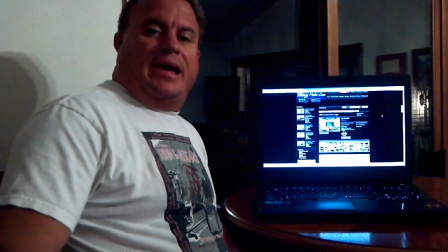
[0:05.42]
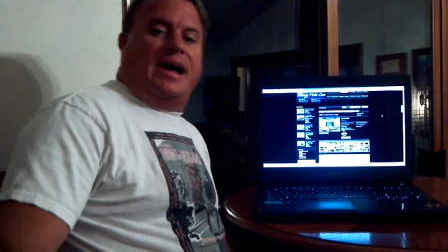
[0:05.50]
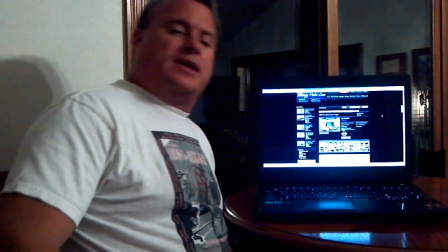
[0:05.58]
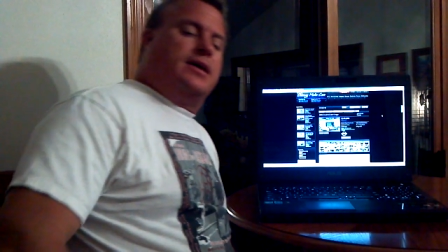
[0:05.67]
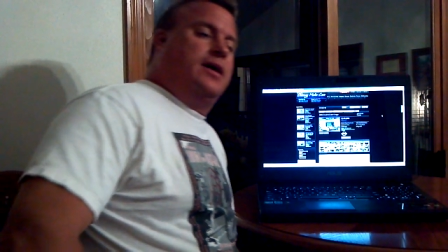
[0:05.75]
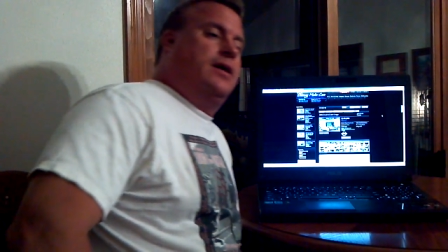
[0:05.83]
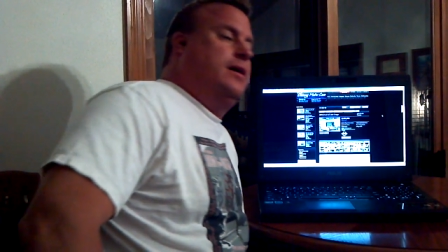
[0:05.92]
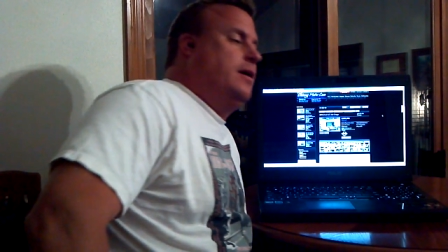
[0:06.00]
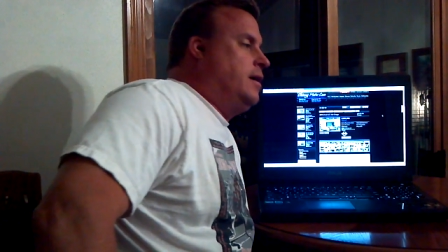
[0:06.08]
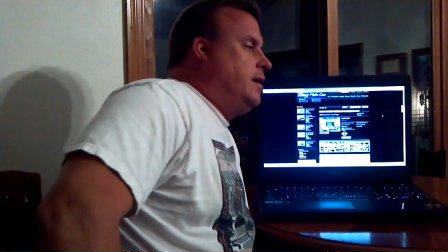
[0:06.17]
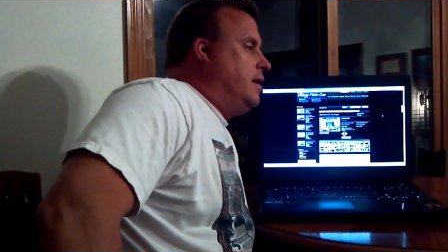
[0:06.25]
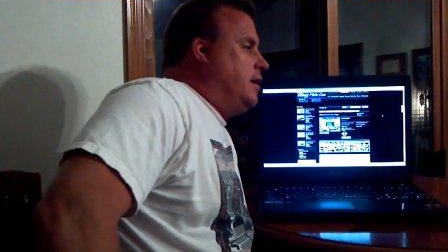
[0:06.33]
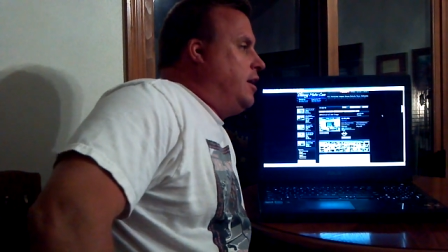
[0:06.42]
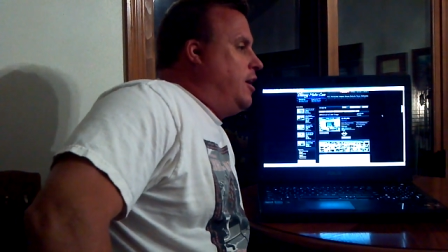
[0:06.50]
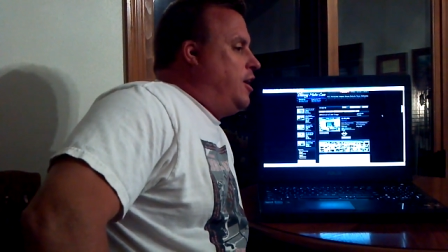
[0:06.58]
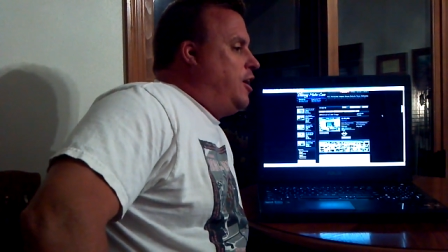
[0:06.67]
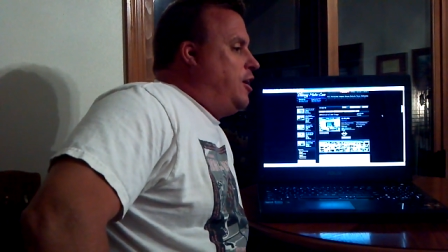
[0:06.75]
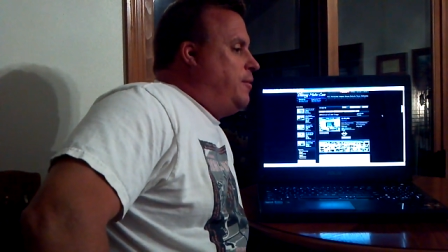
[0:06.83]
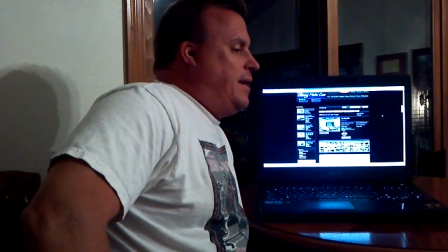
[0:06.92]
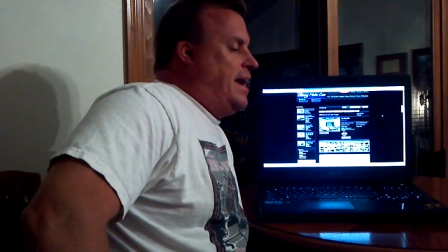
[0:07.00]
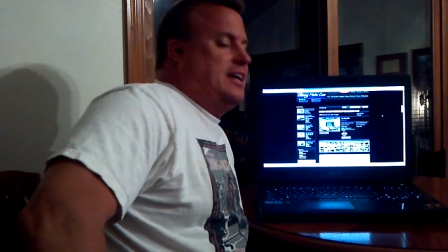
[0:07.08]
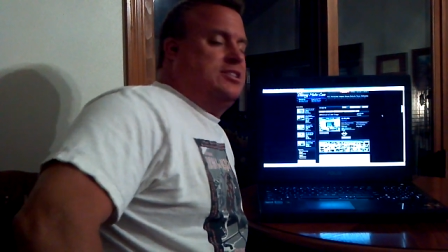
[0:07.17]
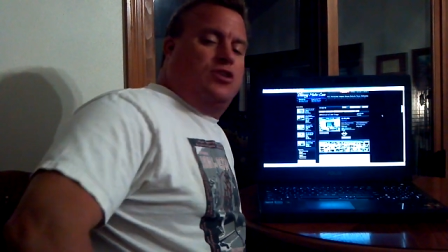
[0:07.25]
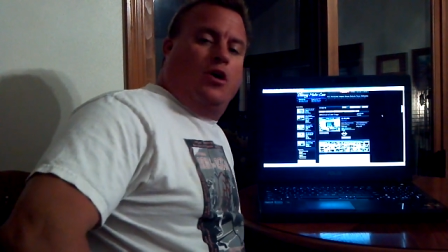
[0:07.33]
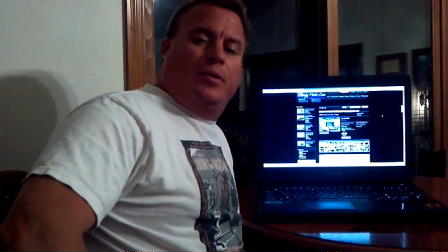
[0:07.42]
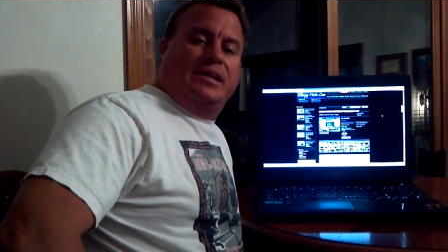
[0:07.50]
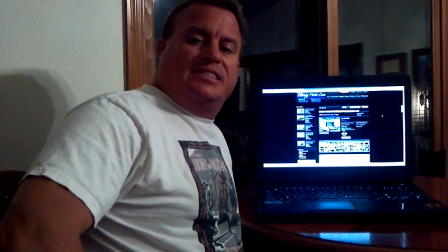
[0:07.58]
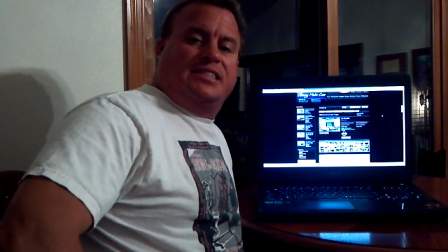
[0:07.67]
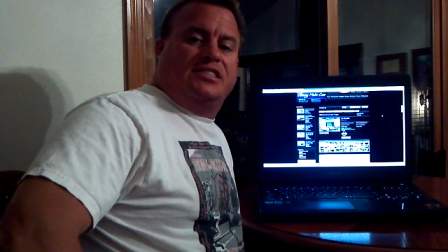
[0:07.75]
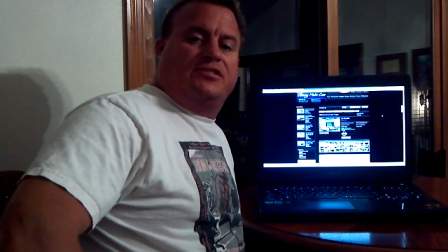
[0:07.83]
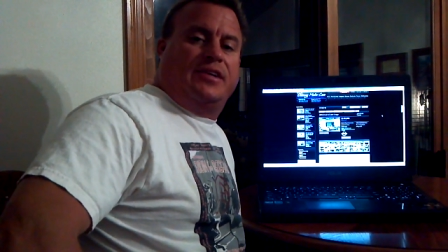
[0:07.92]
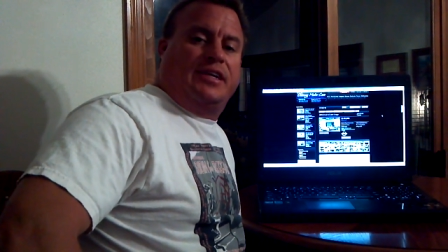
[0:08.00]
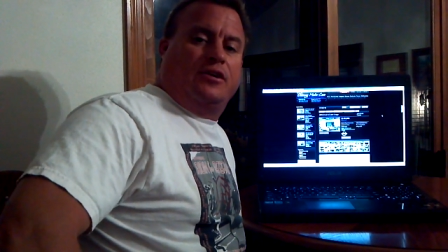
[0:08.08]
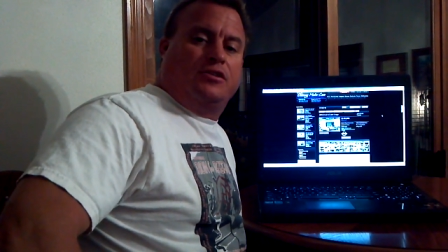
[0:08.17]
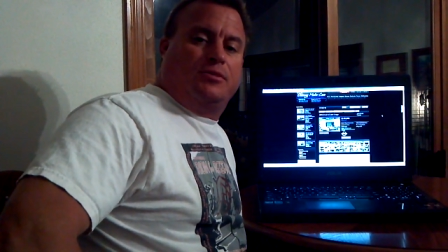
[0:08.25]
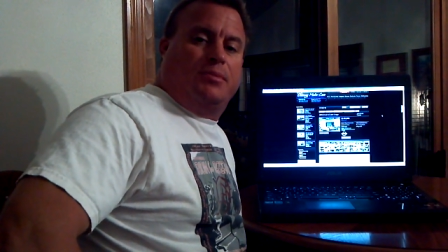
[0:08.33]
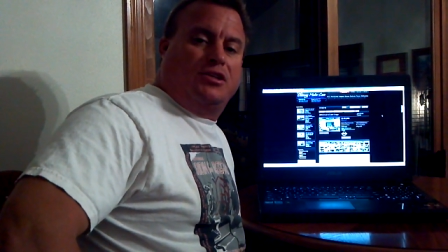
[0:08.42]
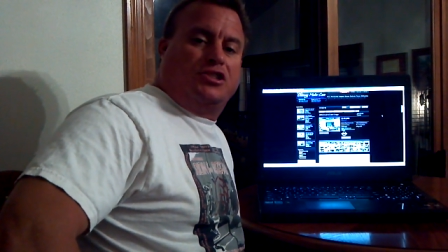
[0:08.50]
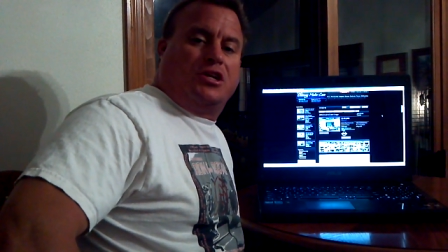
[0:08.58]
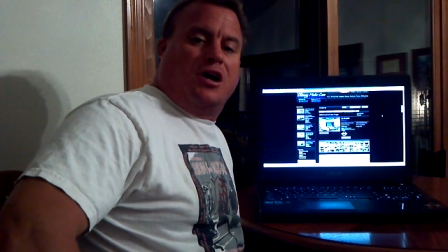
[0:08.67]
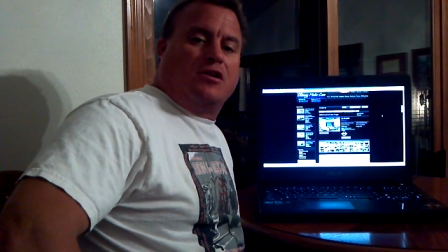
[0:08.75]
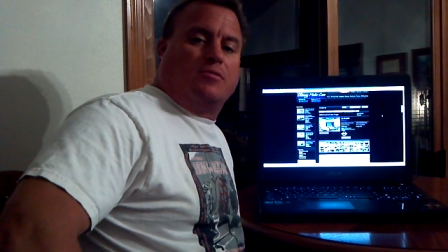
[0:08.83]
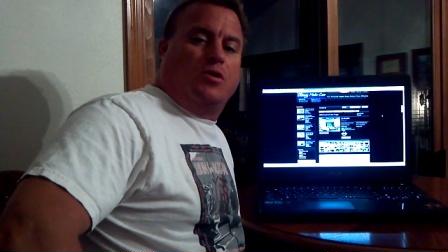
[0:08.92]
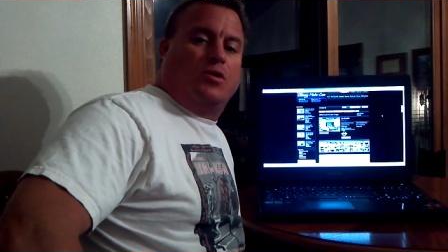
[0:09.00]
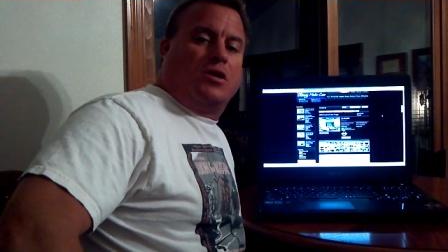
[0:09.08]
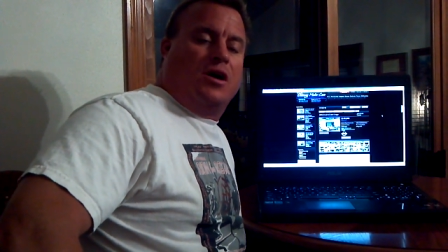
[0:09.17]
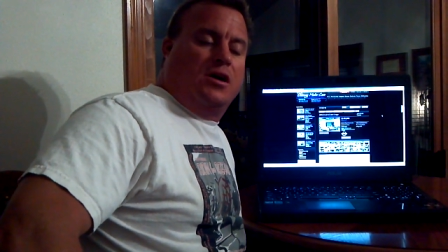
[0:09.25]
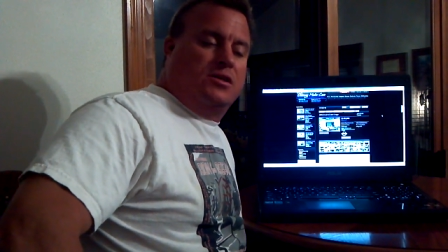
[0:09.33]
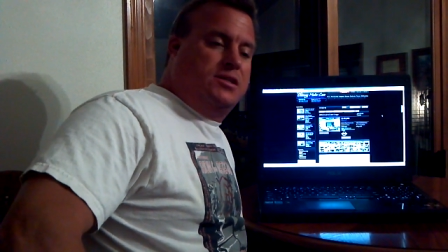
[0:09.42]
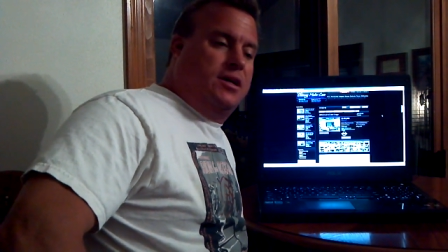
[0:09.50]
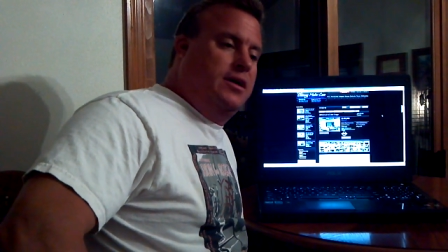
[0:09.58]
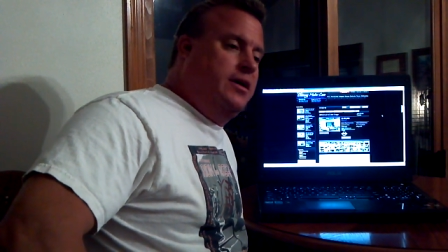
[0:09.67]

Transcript: back. Um, as always, these videos about Chicago Motor Cars